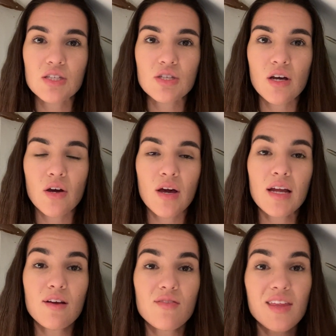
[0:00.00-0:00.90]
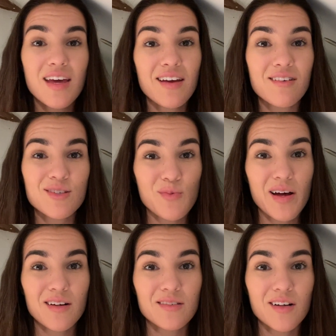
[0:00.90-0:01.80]
So head over there as
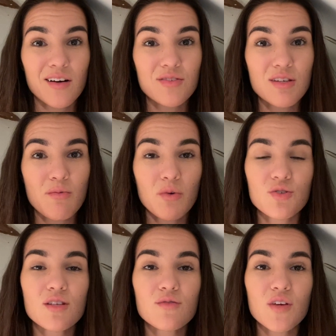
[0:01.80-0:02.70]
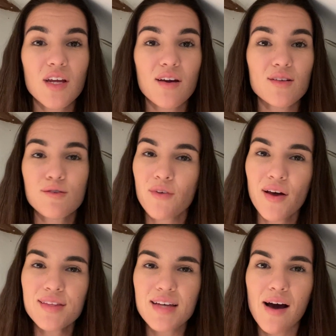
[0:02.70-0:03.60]
well after you watch this video to
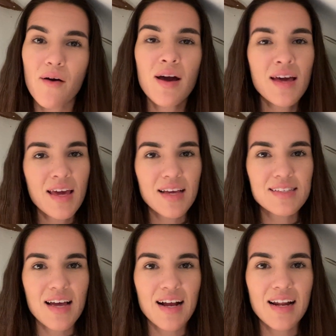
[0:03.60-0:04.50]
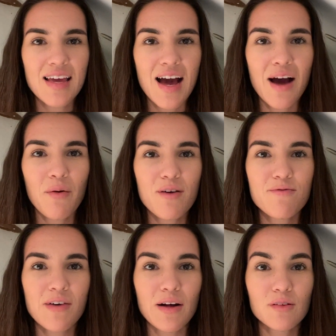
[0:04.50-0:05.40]
find out exactly how I
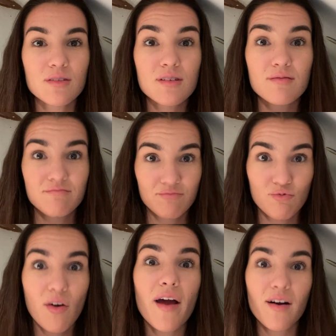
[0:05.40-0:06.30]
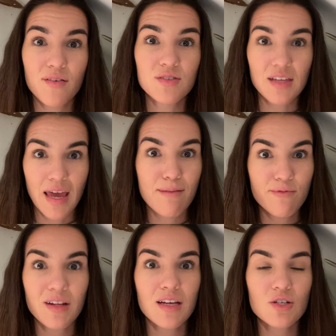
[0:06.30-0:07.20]
felt right after the game
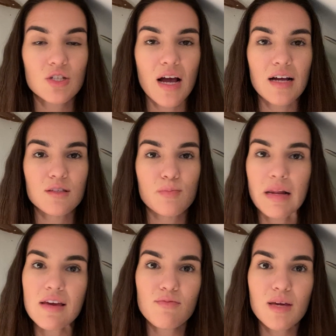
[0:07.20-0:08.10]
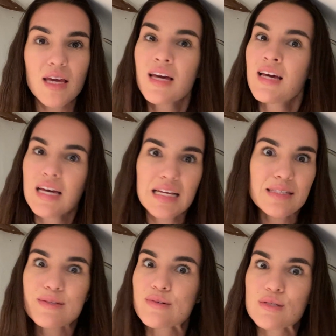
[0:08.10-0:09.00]
finished. And believe me,
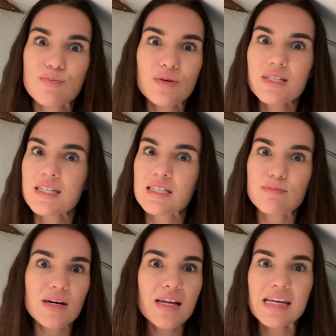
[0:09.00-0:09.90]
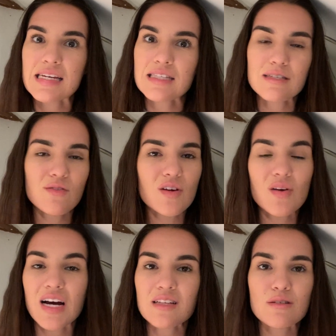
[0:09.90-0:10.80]
it's not a pretty smiley interview
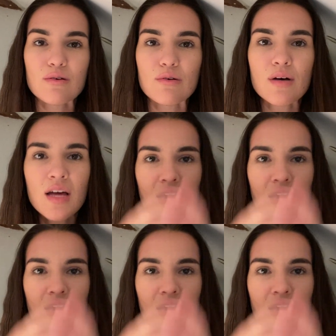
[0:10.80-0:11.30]
at all.